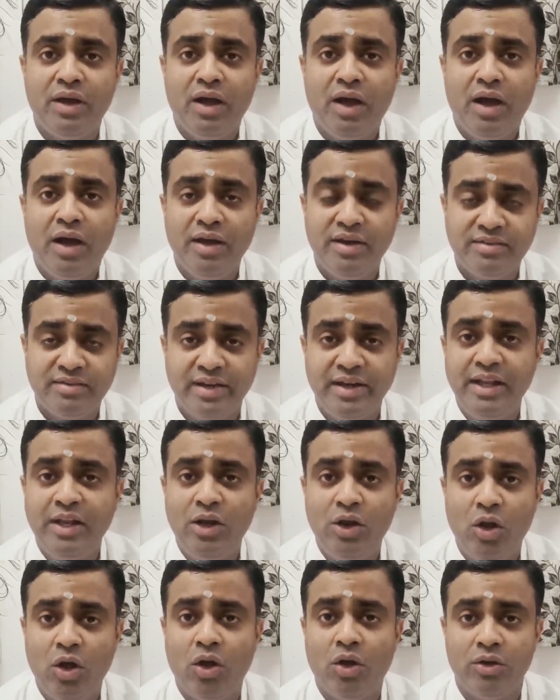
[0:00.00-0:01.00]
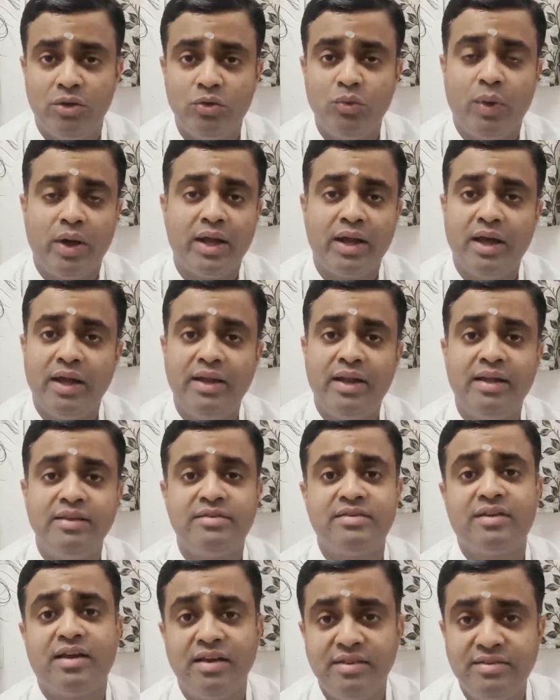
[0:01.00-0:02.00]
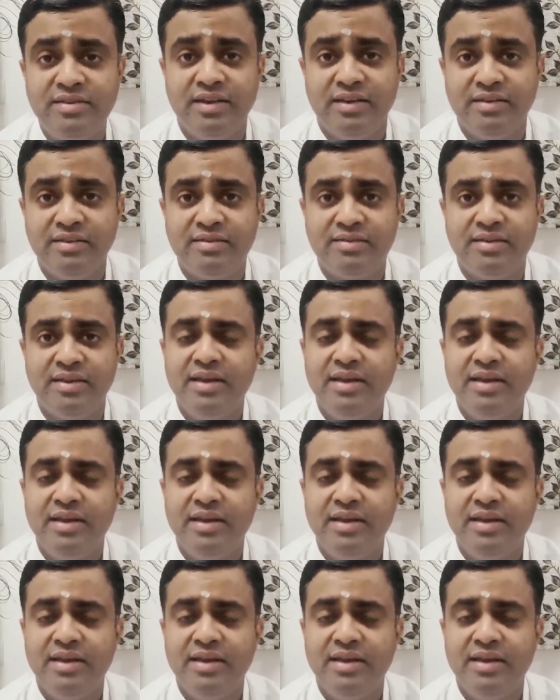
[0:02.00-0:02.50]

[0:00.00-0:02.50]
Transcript: her son-in-law, Dwarkanath's cousins,